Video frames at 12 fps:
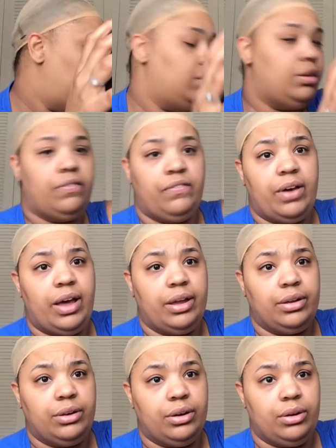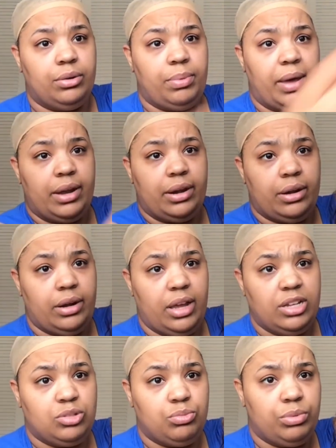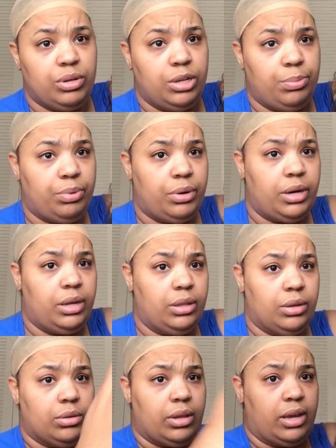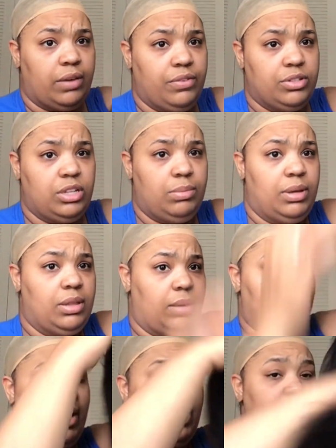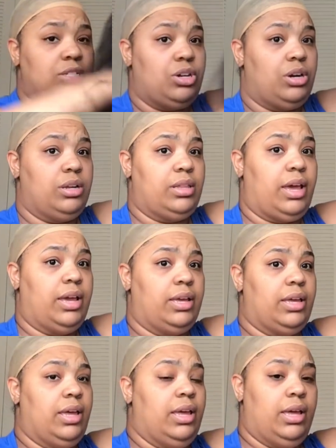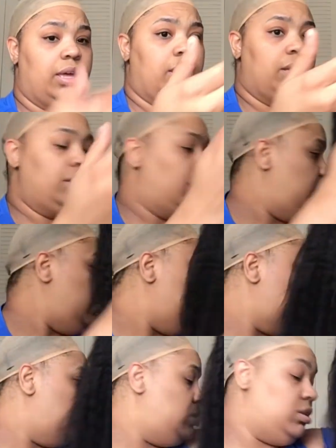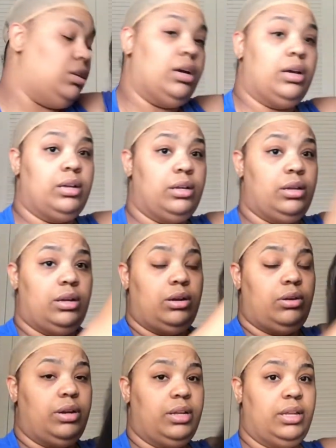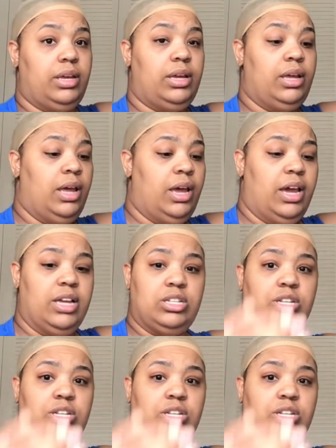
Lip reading: defined curl pattern. It's really pretty though. Like if you see me, like my hands aren't like getting stuck or anything. It's